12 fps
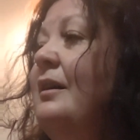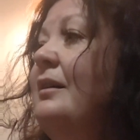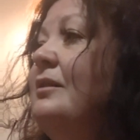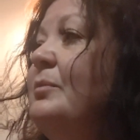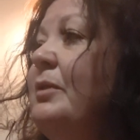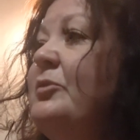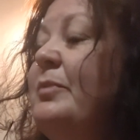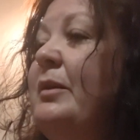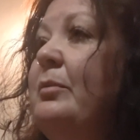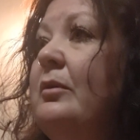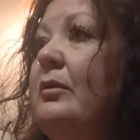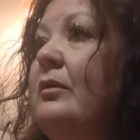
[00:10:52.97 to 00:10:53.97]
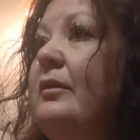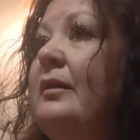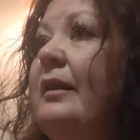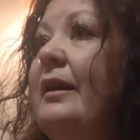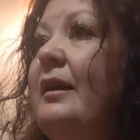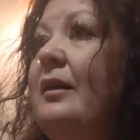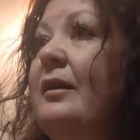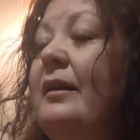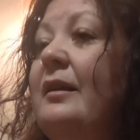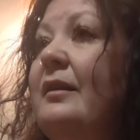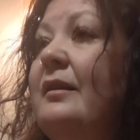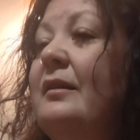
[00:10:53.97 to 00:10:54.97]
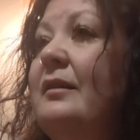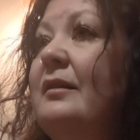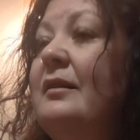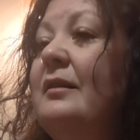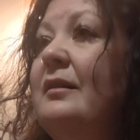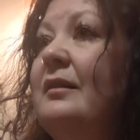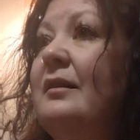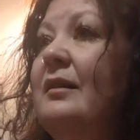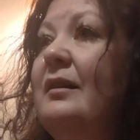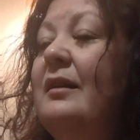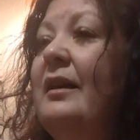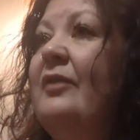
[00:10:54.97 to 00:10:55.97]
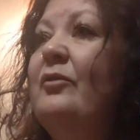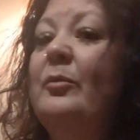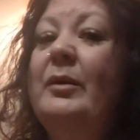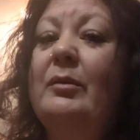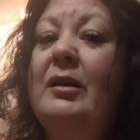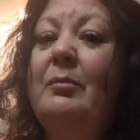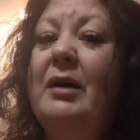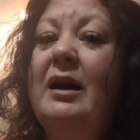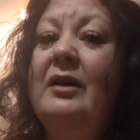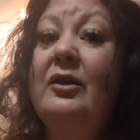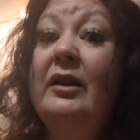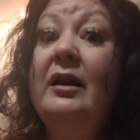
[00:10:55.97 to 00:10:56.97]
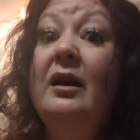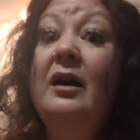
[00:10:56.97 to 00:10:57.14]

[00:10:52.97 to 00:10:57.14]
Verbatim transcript: There's a bunch of people, like a handful of people come by. They're like,